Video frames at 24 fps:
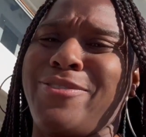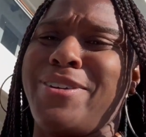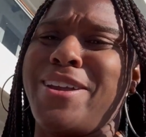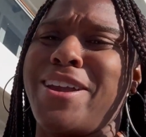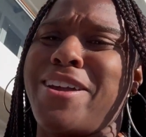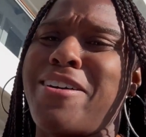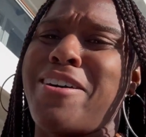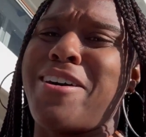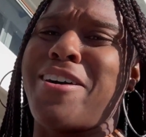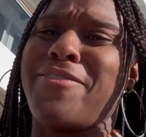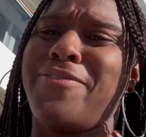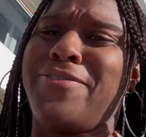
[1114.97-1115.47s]
3
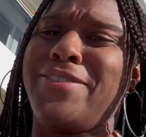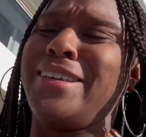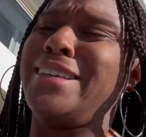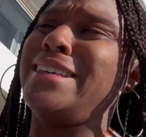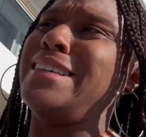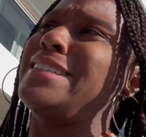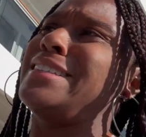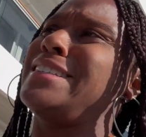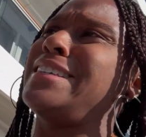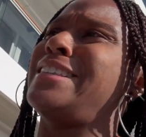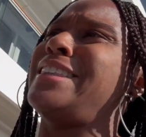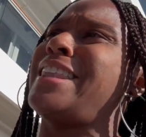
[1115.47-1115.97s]

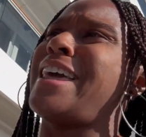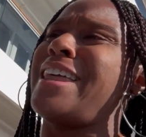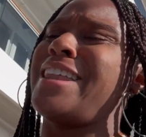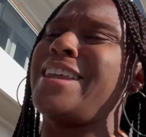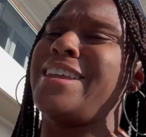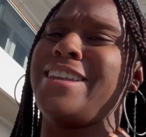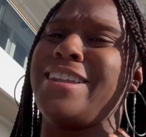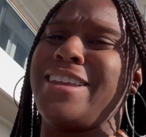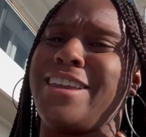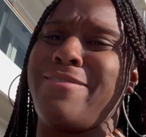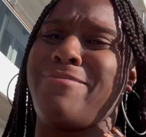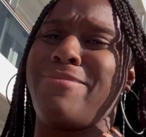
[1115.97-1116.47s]
coffees and they
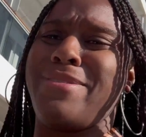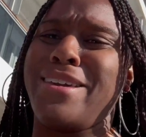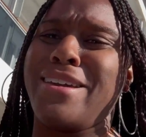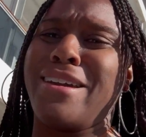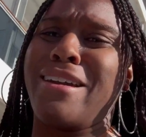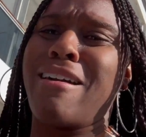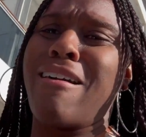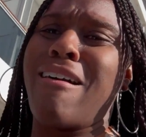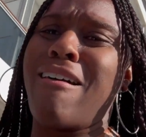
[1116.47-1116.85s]
didn't give me a